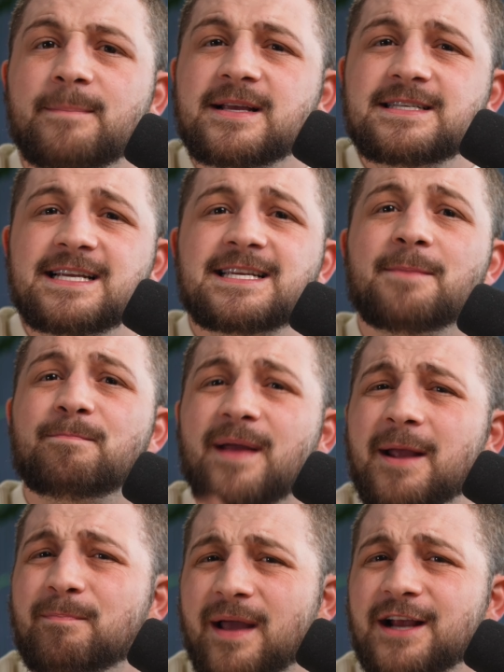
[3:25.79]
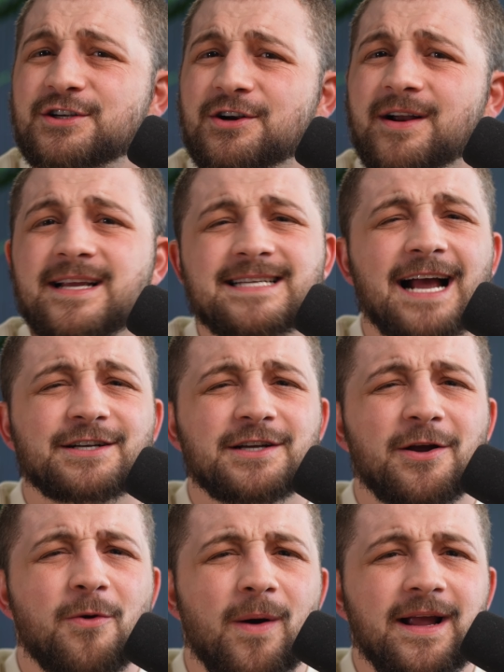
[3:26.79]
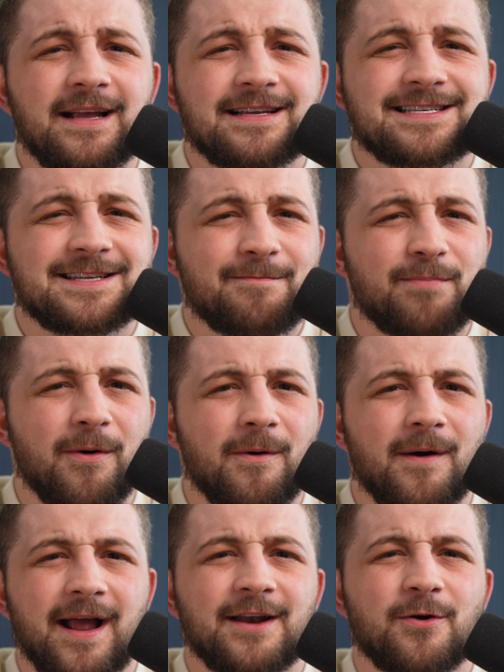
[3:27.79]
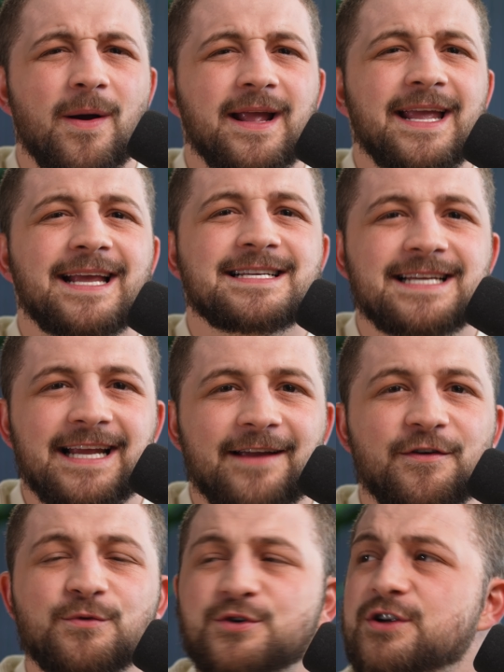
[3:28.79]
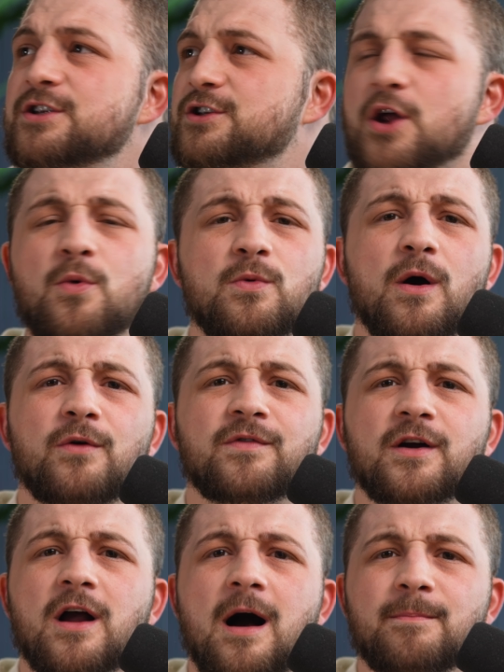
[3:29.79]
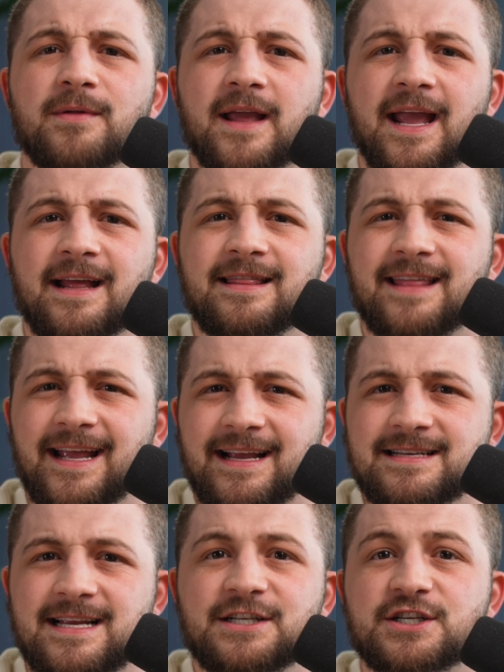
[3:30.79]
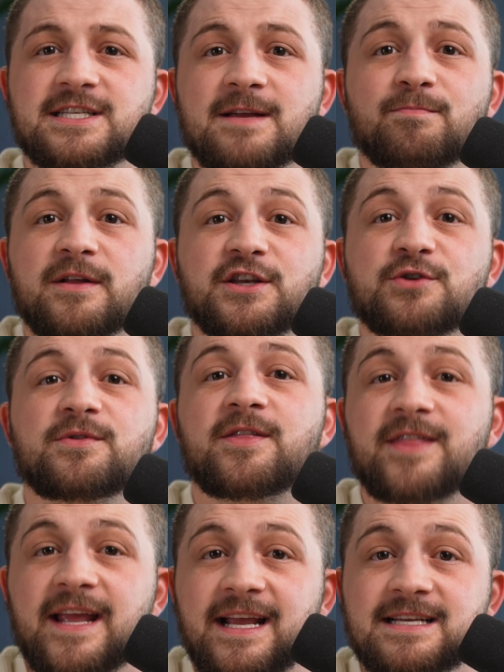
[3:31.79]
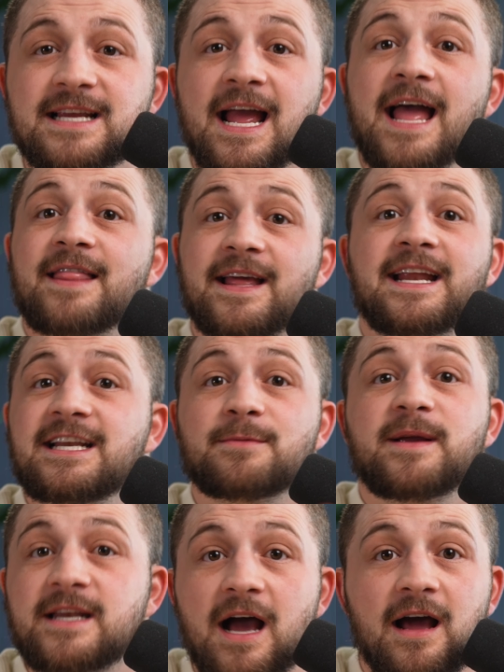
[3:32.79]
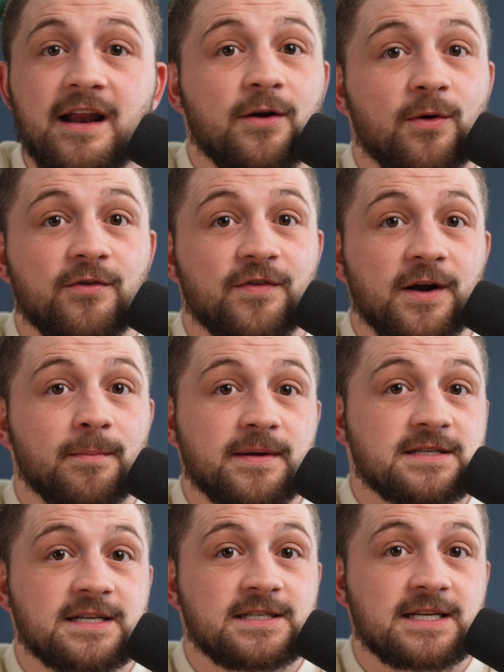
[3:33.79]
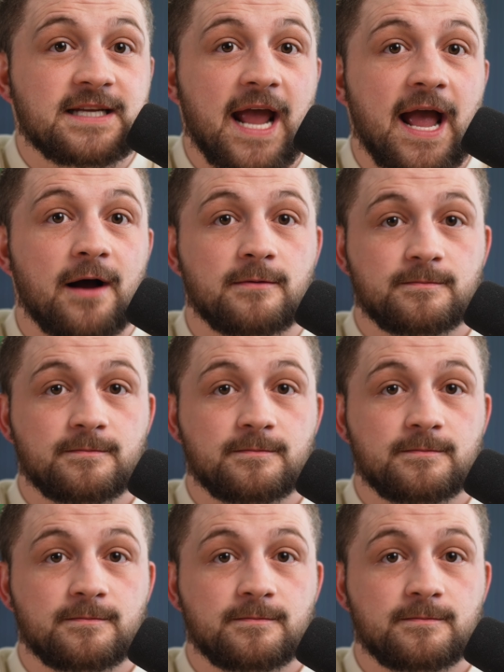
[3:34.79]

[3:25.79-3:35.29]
Business in big picture is actually quite simple and quite easy if you just don't overcomplicate things and just simply do the things that need to be done in order for your business to scale.